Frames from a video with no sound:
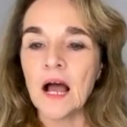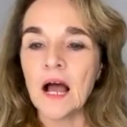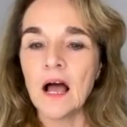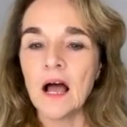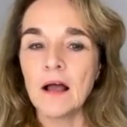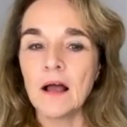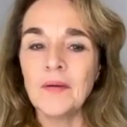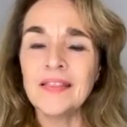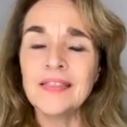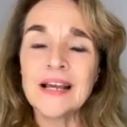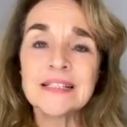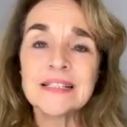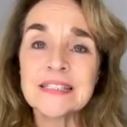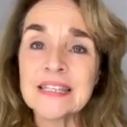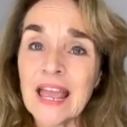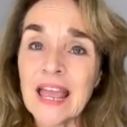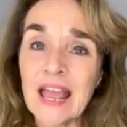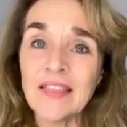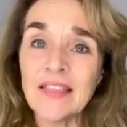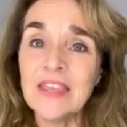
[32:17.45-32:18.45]
And
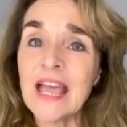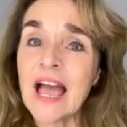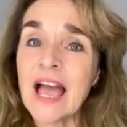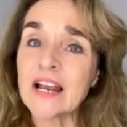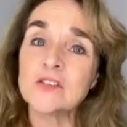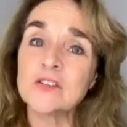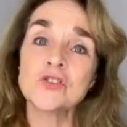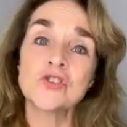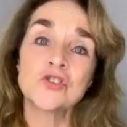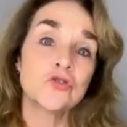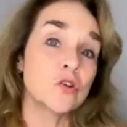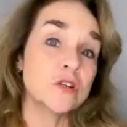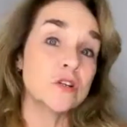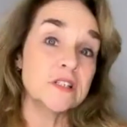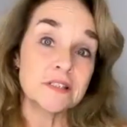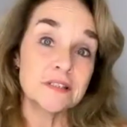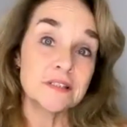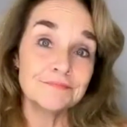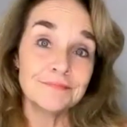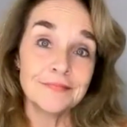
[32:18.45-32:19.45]
that's the actor's
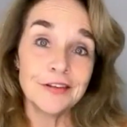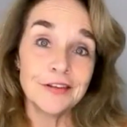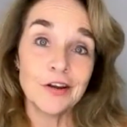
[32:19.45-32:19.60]
choice.